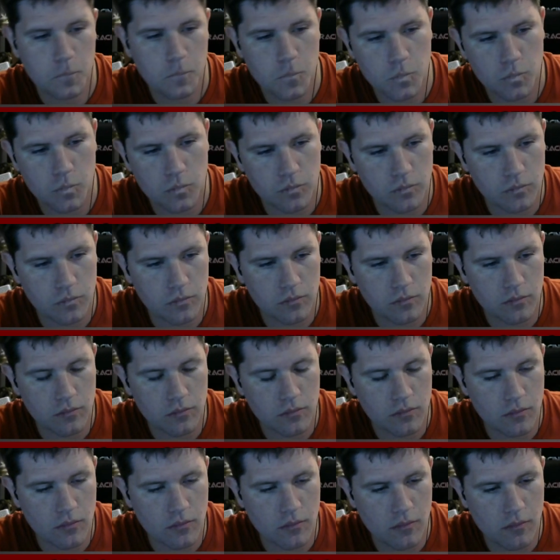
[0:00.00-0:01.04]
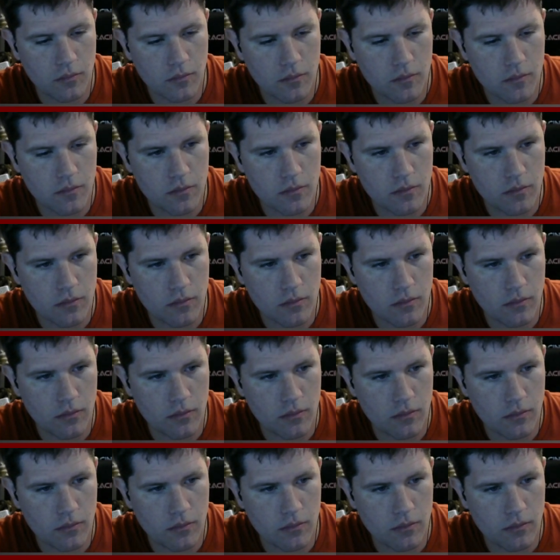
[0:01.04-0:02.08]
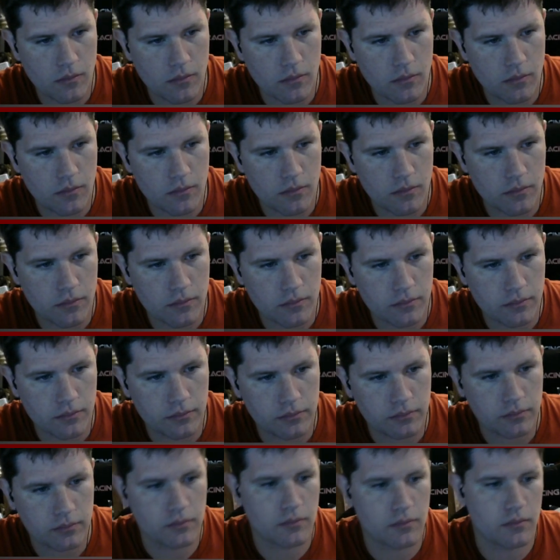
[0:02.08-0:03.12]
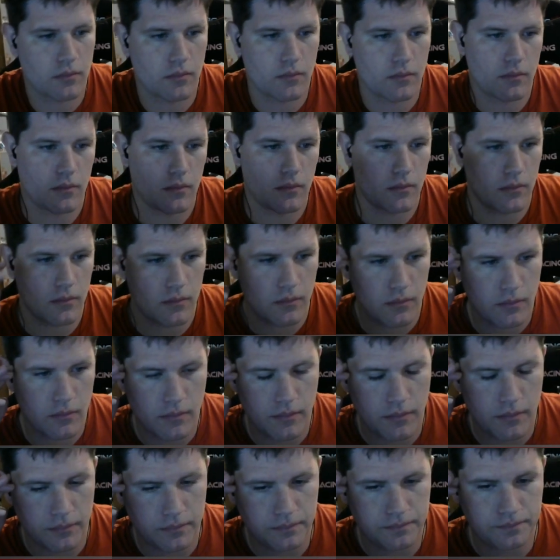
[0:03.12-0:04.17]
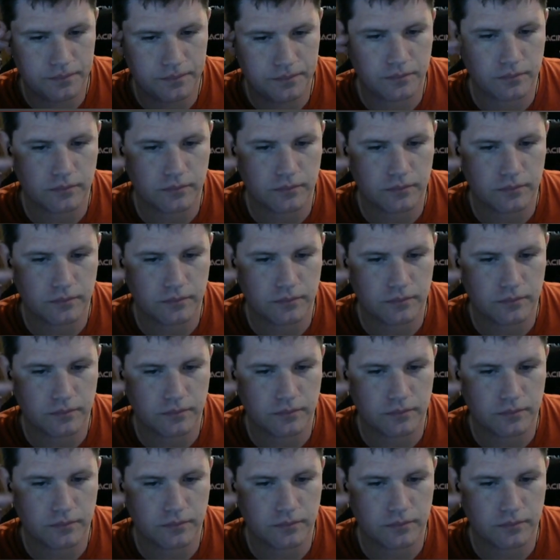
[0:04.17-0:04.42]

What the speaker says: [no speech]